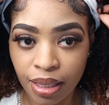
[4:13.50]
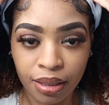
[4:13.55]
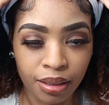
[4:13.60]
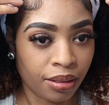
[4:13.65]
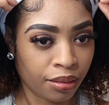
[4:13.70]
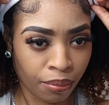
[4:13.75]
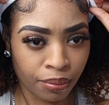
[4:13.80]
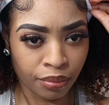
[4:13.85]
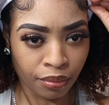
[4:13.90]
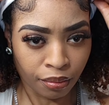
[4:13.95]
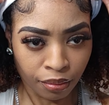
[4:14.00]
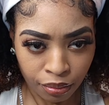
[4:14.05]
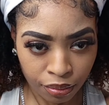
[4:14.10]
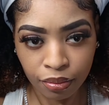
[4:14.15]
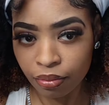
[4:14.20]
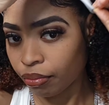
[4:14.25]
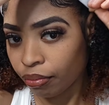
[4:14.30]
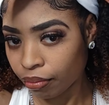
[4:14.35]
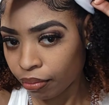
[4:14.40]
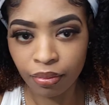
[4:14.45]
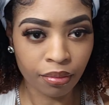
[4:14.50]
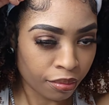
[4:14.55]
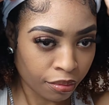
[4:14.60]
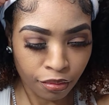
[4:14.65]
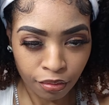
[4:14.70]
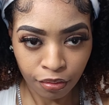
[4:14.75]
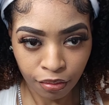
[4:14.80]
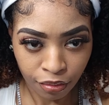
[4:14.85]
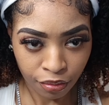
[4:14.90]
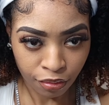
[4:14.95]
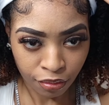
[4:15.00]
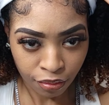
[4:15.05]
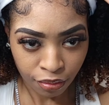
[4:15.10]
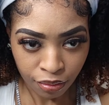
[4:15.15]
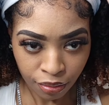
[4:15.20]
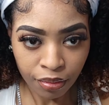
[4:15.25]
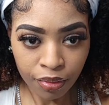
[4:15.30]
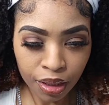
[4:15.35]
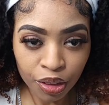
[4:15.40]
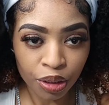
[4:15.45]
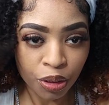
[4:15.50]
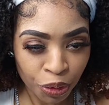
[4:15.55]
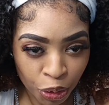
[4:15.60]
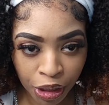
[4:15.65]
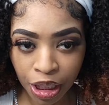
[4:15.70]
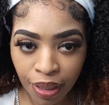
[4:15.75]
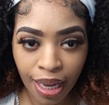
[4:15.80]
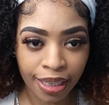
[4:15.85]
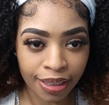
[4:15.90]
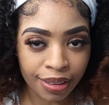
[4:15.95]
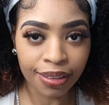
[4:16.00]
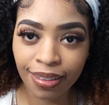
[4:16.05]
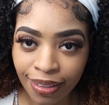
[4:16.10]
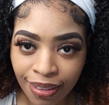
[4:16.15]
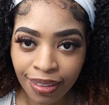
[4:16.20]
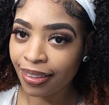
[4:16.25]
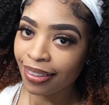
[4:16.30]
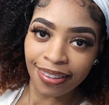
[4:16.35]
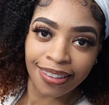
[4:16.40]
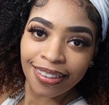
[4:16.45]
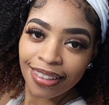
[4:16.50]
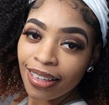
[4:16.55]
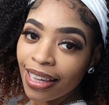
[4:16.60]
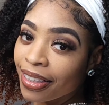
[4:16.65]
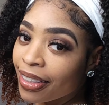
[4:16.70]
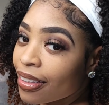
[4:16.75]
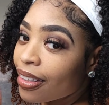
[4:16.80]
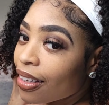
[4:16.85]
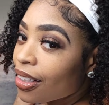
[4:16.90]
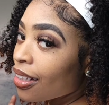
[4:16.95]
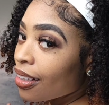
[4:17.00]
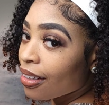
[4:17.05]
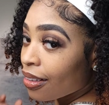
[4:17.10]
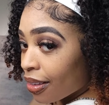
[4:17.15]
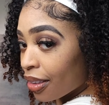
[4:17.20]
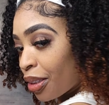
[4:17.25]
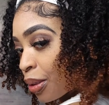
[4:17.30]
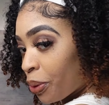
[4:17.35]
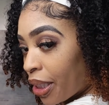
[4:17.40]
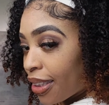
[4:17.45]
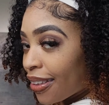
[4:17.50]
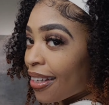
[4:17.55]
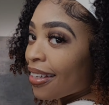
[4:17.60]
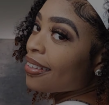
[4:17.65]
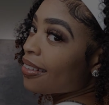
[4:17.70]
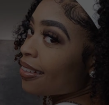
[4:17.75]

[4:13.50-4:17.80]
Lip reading: on that. And then here is the last wig that I